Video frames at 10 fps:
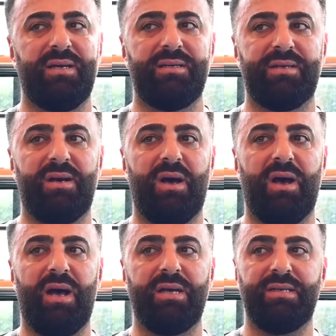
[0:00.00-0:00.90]
So
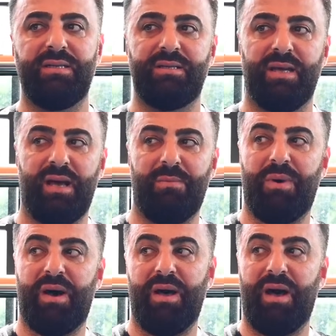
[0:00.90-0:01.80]
I said,
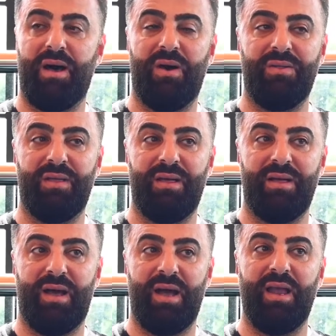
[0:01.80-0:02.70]
but
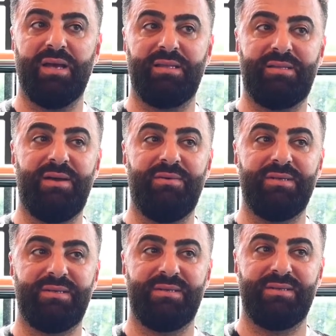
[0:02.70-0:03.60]
I like the
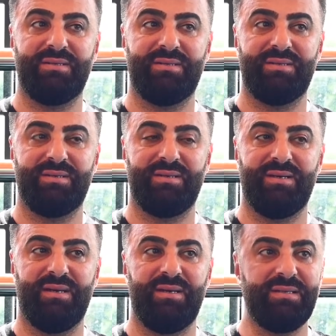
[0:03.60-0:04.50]
terrace.
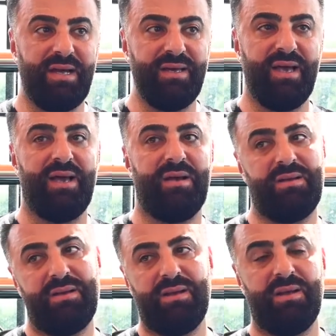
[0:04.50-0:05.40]
He's like, yeah,
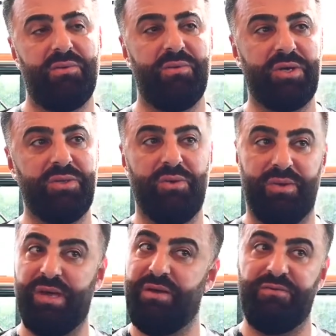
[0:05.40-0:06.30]
we can do
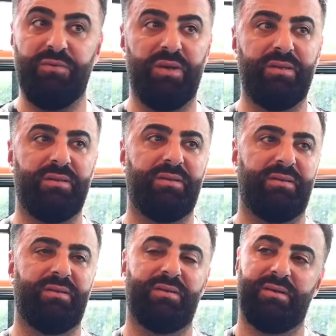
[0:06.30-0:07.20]
it there if you want.
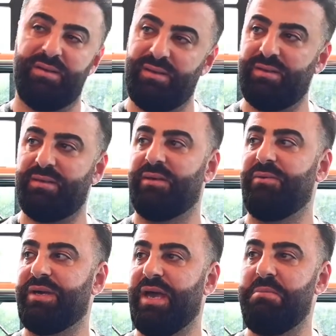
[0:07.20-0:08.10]

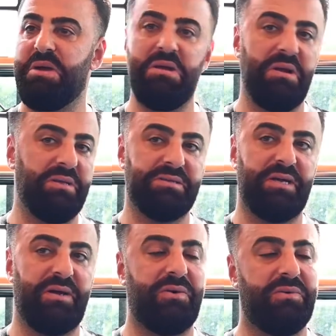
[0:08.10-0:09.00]
We came in, and I was
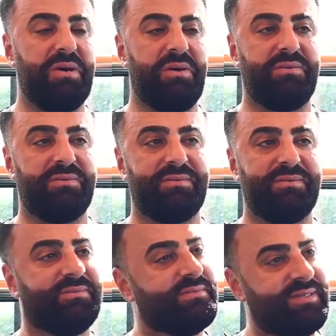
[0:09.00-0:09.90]
like, oh wow,
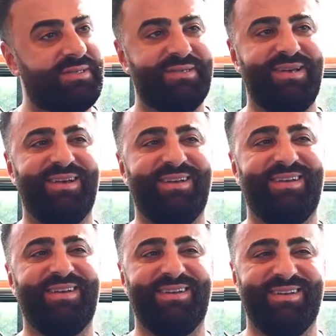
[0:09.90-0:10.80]
this is it.
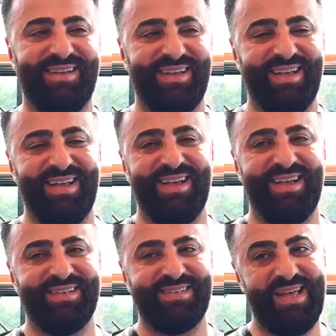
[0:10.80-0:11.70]

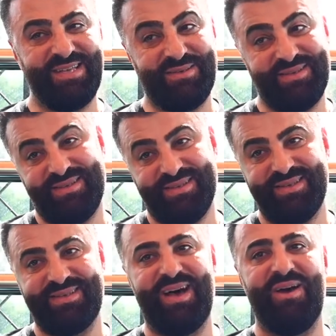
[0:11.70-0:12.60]
So that's
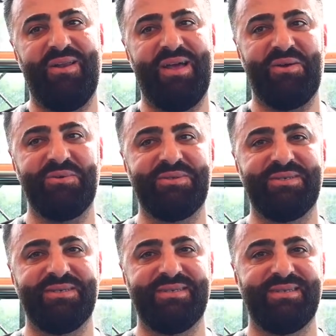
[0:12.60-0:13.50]
Syon Lounge,
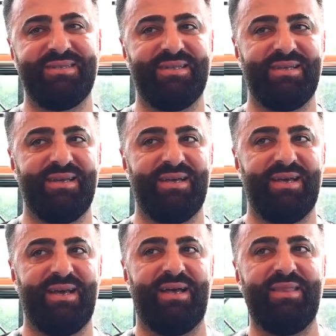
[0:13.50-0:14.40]

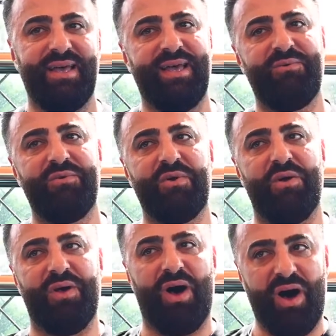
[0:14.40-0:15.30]
and then we've
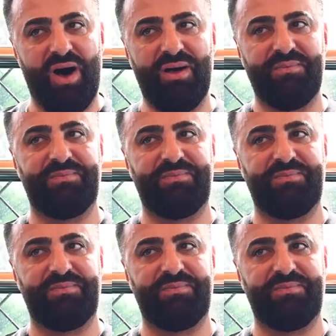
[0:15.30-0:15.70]
got the Hart.